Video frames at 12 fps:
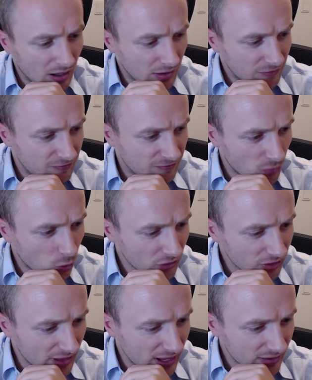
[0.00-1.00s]
For
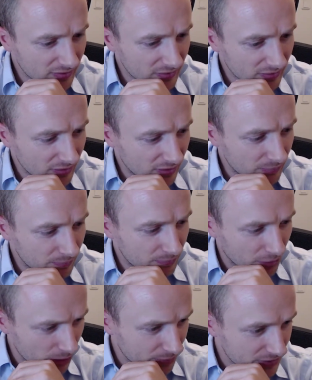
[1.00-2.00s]
that
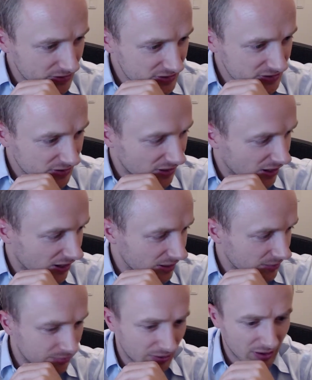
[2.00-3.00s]
purpose, I
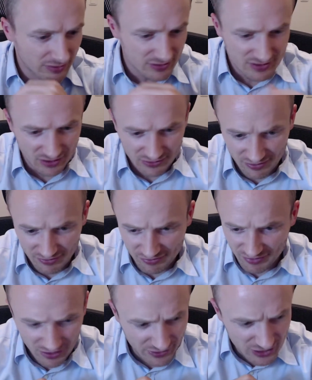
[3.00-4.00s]
bought something
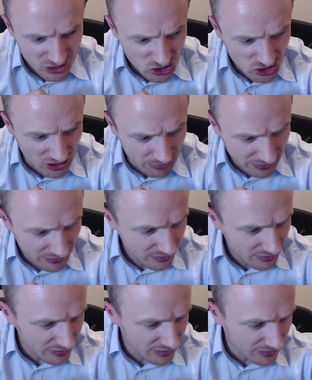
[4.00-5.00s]
very cheap.
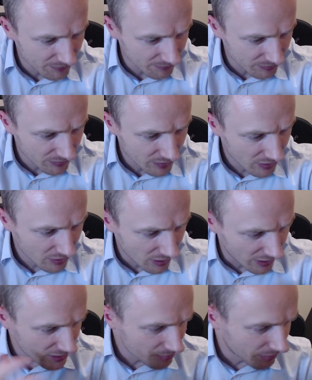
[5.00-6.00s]

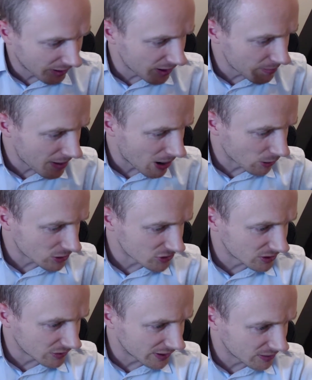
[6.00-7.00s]
I didn't buy a power
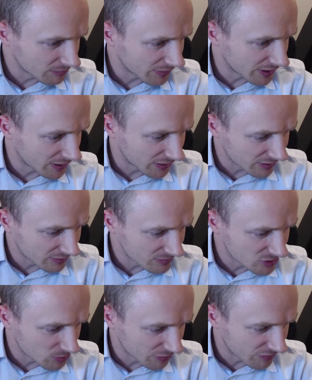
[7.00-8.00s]
drill. I didn't buy anything
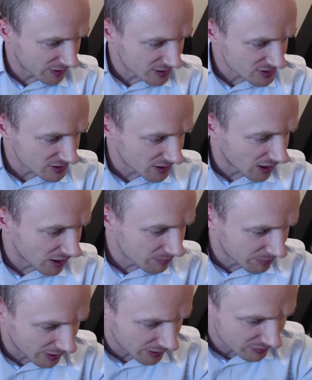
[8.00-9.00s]
super fancy. I
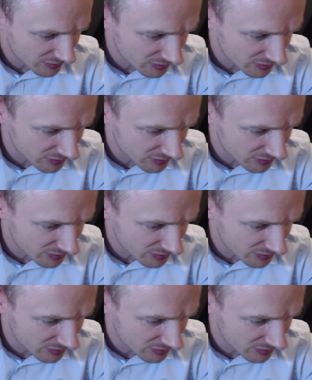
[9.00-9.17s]
bought,